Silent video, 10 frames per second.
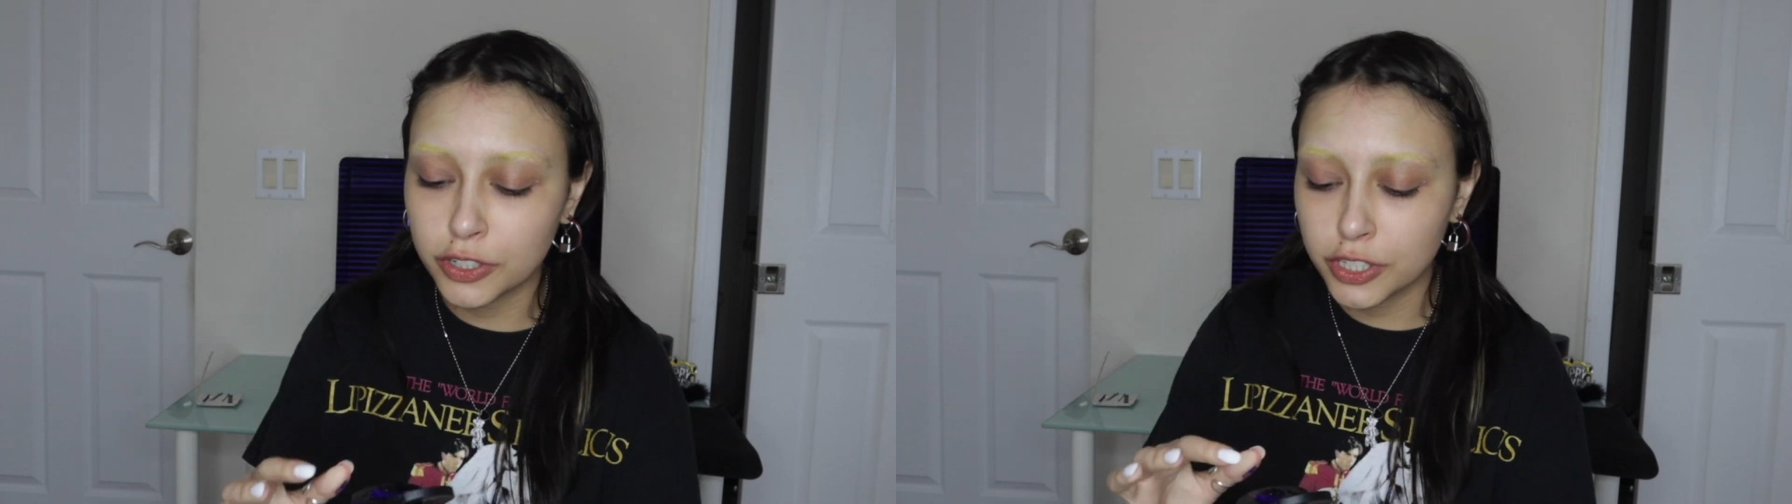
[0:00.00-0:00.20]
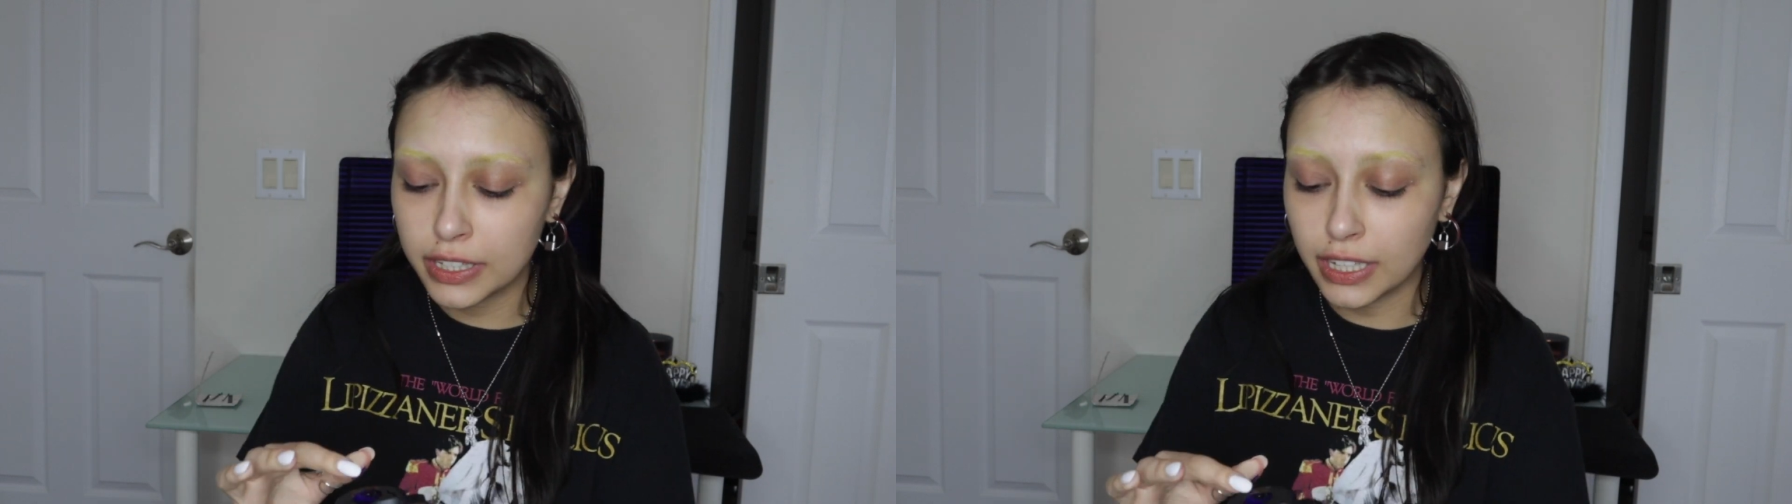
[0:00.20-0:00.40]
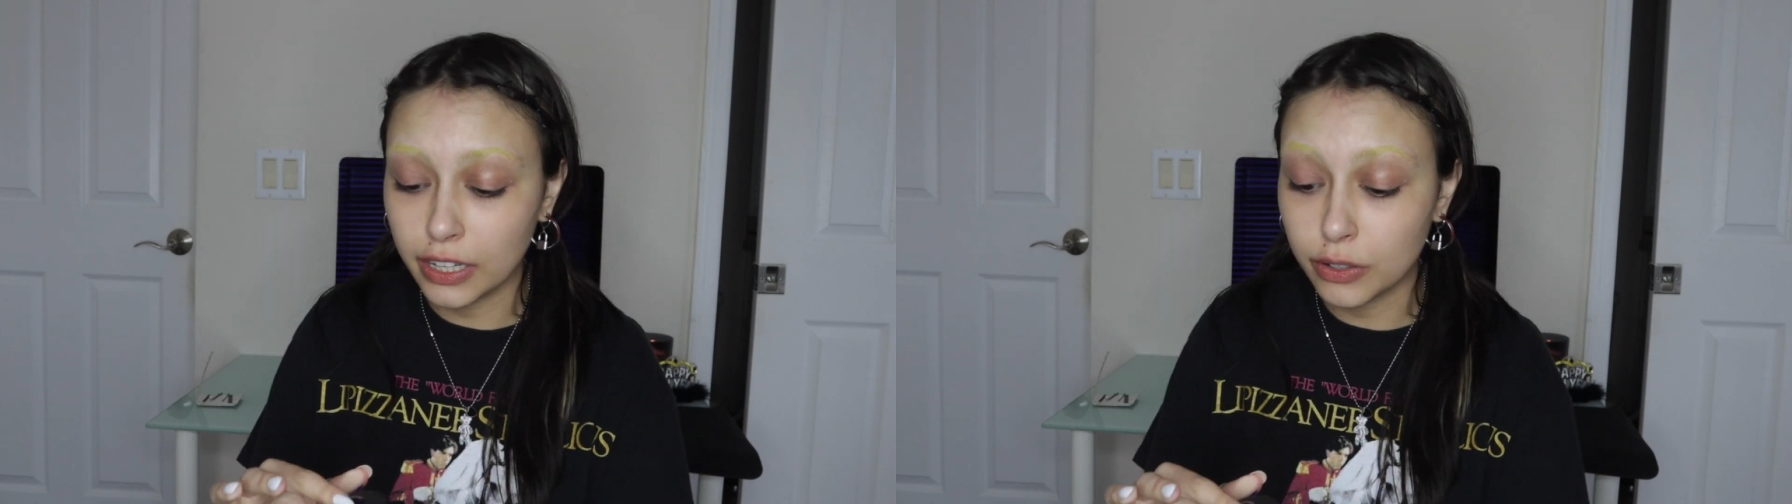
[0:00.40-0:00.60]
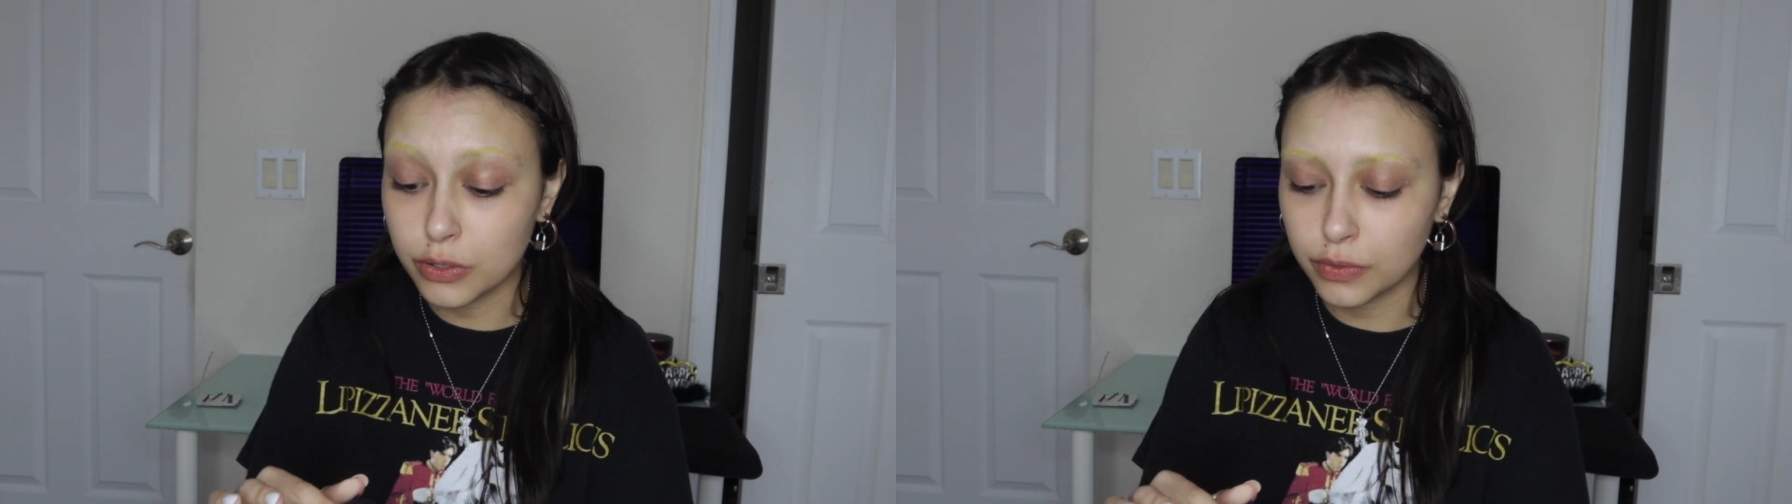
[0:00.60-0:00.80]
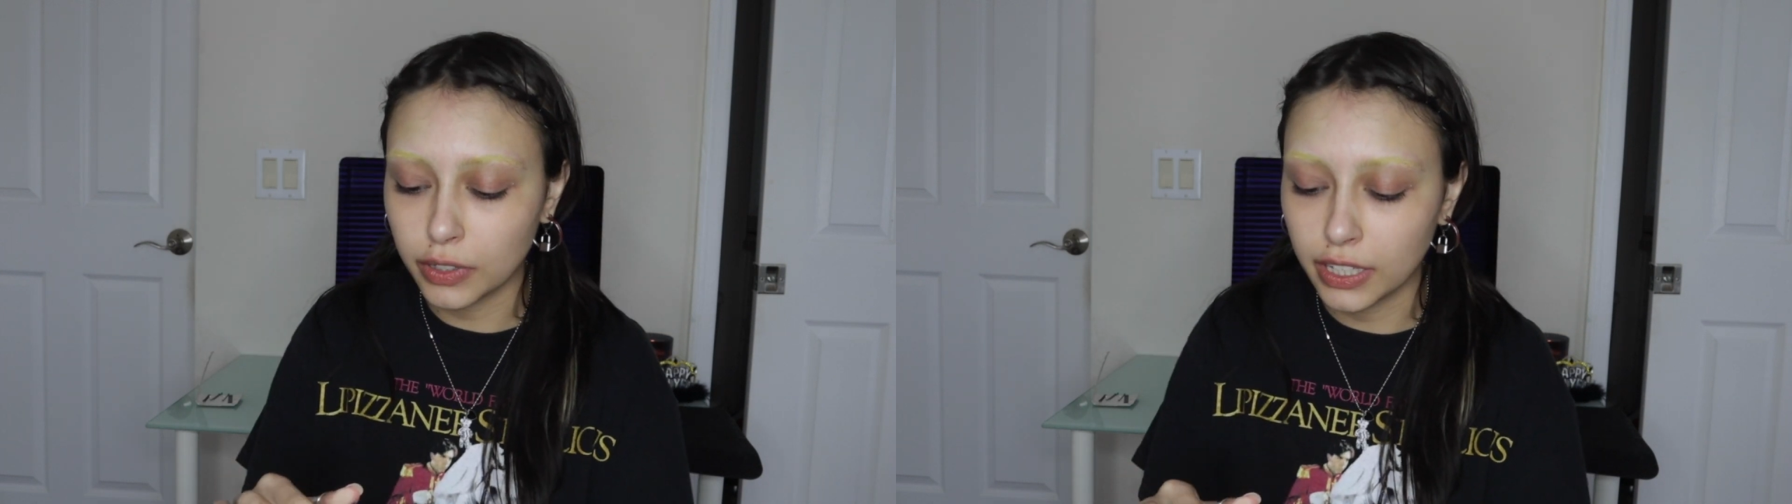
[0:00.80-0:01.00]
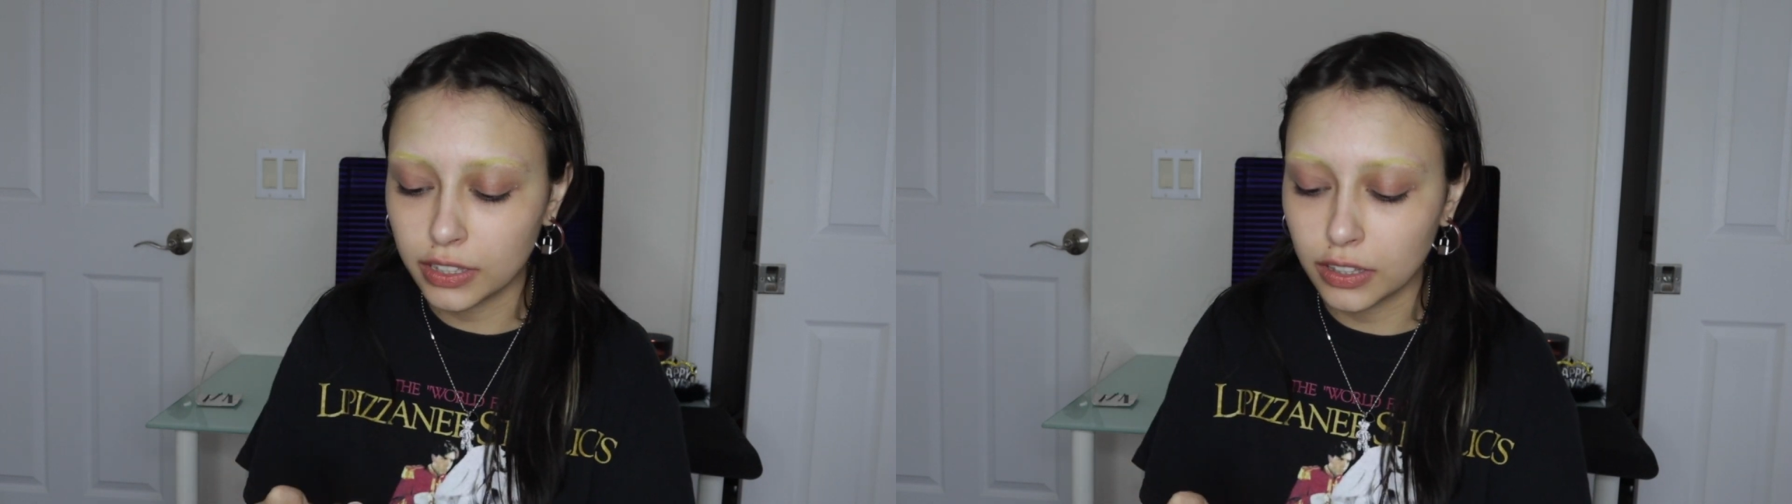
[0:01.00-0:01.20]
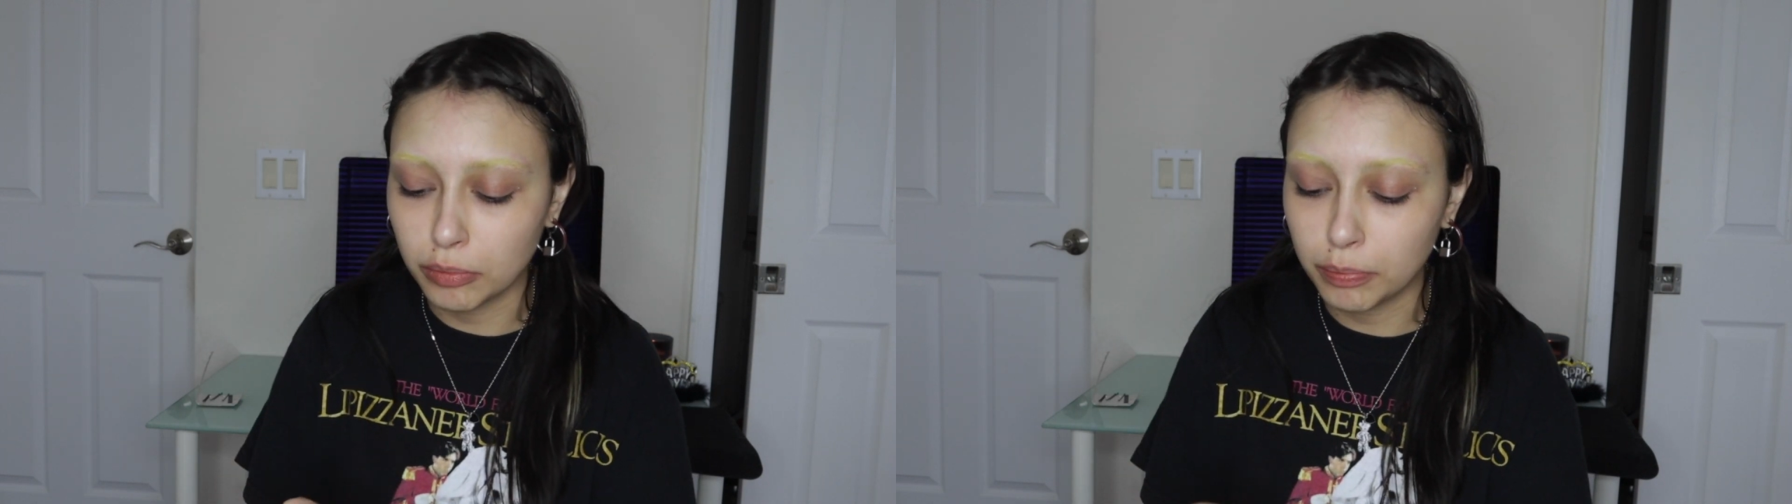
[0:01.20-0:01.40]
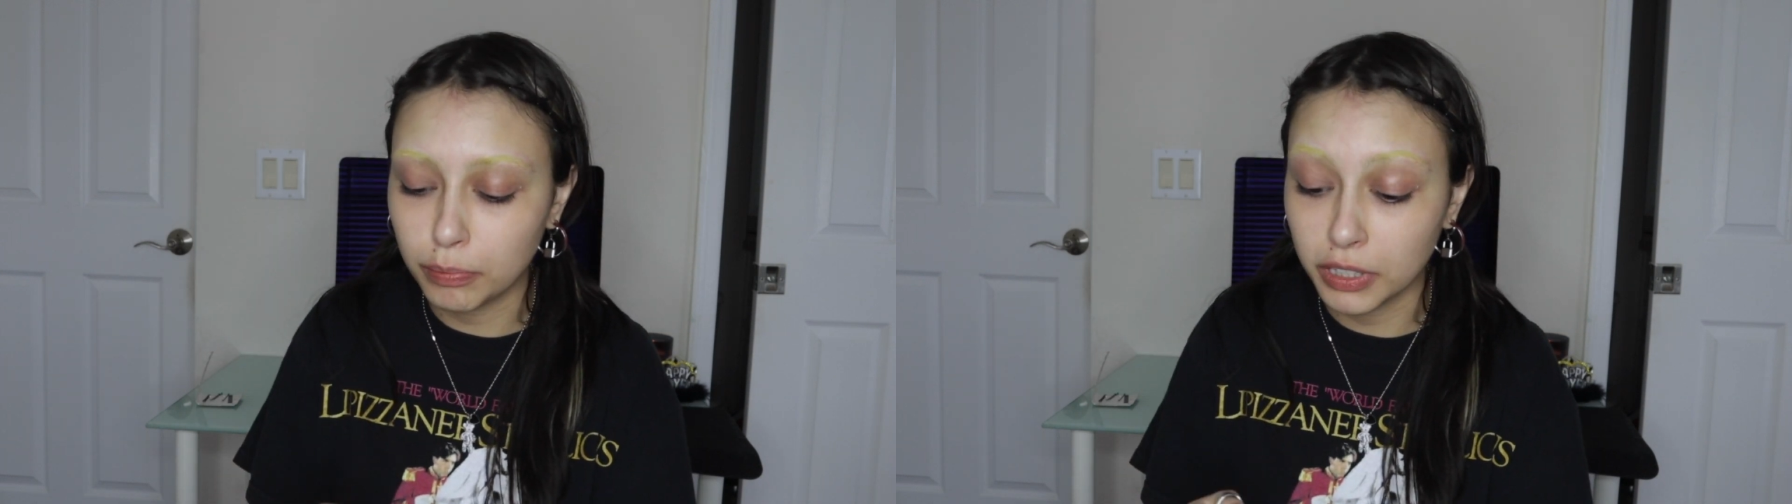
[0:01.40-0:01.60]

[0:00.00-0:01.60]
shit that I use for like the